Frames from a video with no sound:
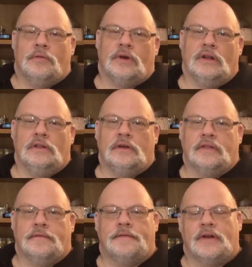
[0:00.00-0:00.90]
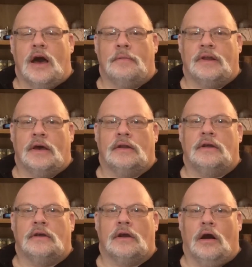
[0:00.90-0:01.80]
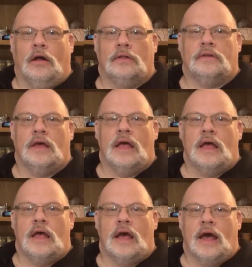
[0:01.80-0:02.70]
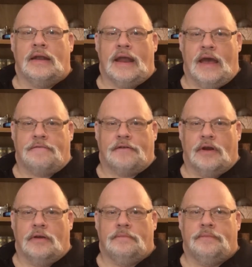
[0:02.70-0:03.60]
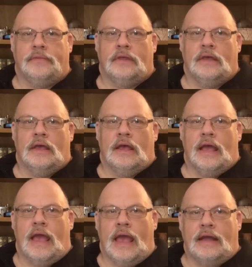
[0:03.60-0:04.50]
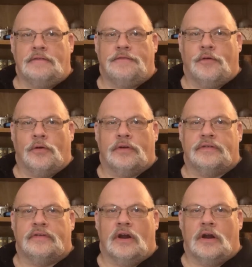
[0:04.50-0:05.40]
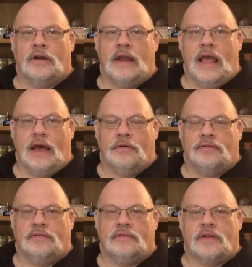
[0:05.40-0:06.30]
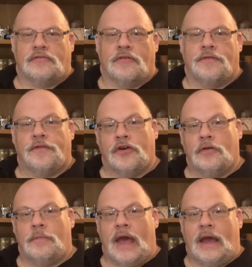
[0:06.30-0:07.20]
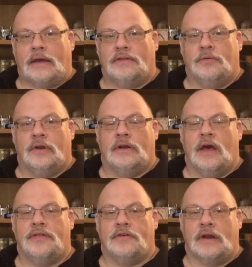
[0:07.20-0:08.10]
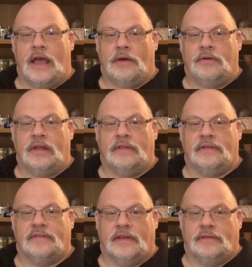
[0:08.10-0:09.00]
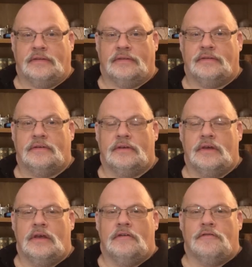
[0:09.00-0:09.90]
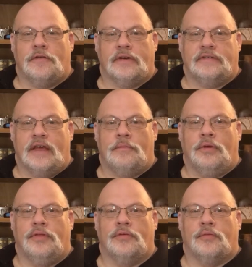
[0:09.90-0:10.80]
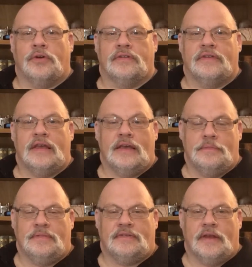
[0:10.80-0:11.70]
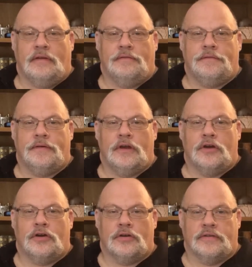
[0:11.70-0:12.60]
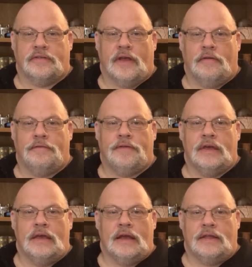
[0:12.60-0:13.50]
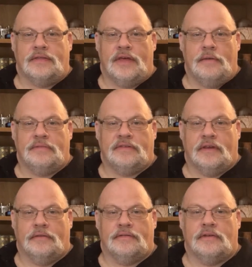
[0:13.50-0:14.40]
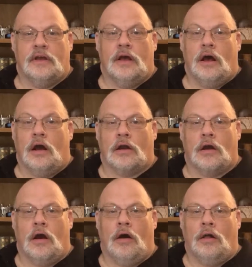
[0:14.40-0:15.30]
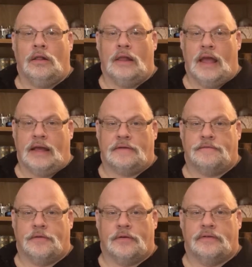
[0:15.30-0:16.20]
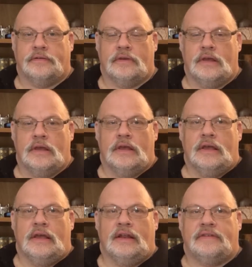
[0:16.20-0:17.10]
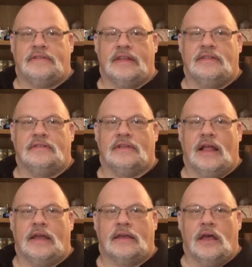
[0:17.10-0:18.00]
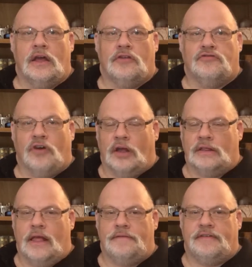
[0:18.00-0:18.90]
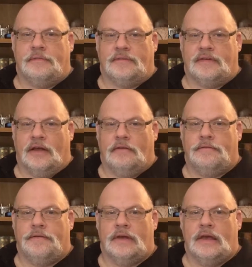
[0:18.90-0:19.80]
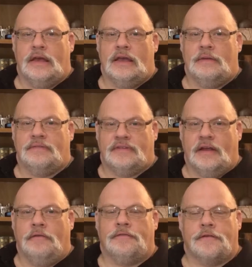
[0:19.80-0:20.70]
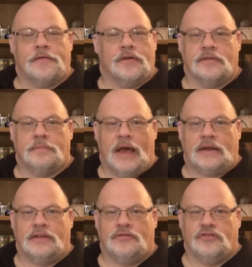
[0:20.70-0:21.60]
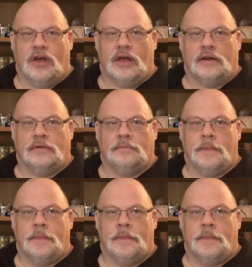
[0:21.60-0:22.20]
We're going to look at the phenomenon called anaphora. Anaphors are nouns that refer back to another noun in the sentence. For example, the words himself, herself, and themselves are all anaphors. In a sentence like, John loves himself, himself refers back to John.